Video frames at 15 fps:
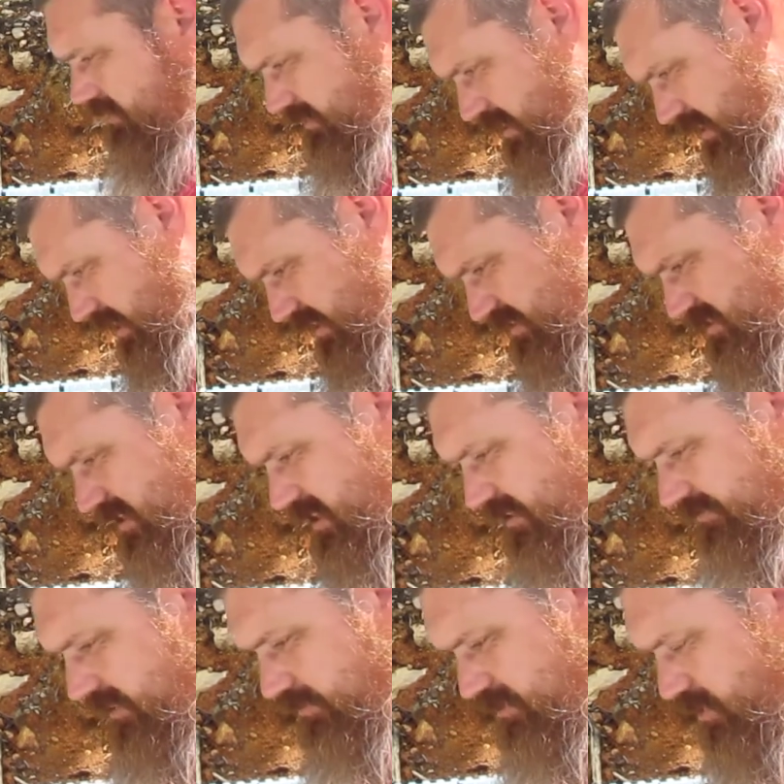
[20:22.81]
Now, like I said,
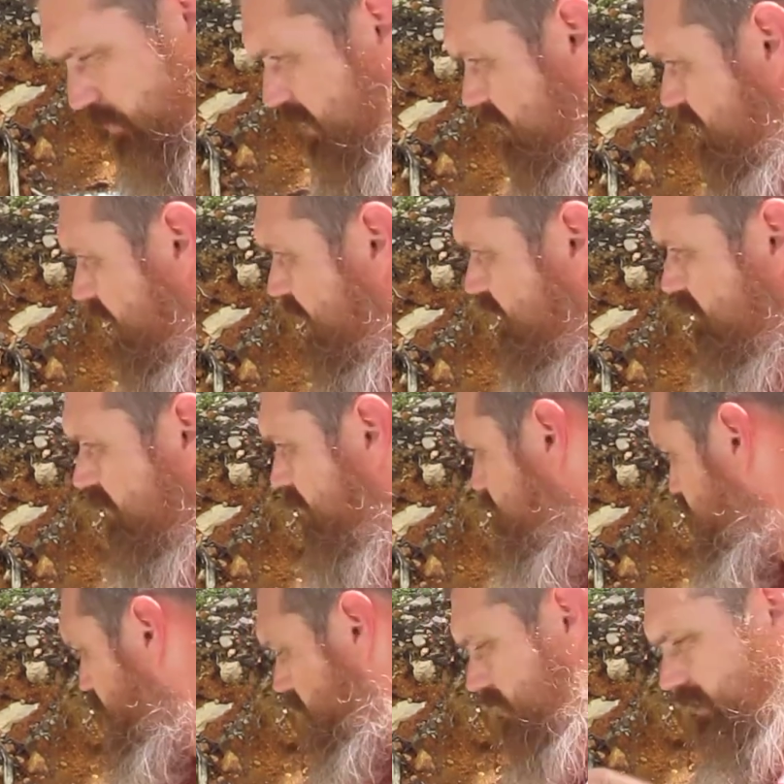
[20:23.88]
if it was a week later, I
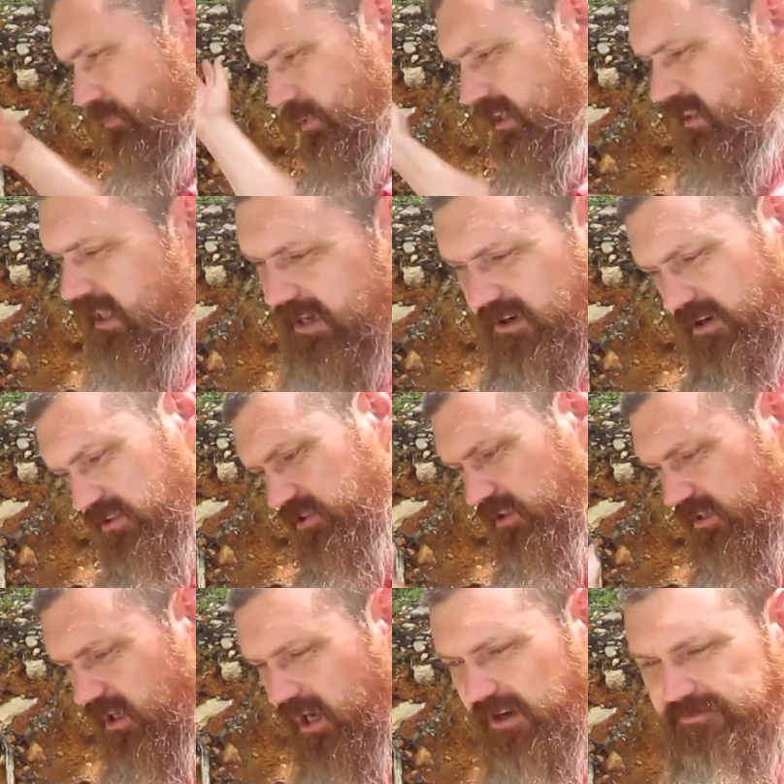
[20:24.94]
poured it, a week later I took
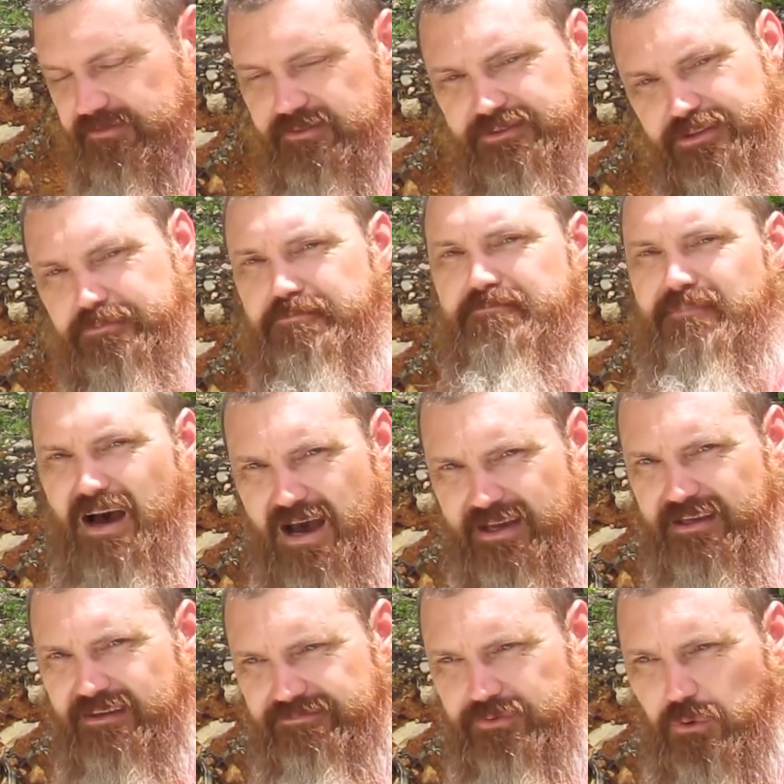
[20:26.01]
it off, you might
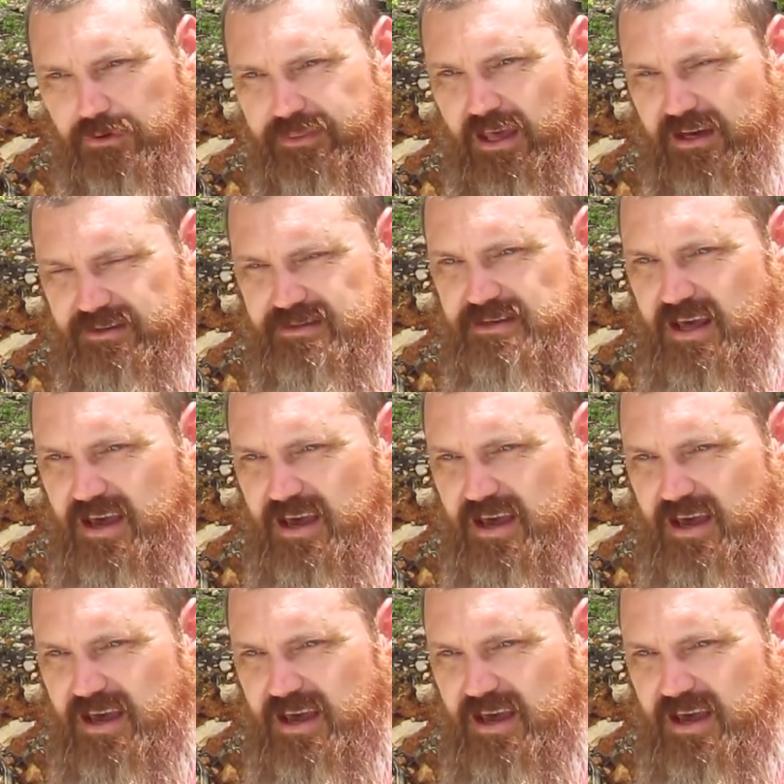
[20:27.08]
get 4,000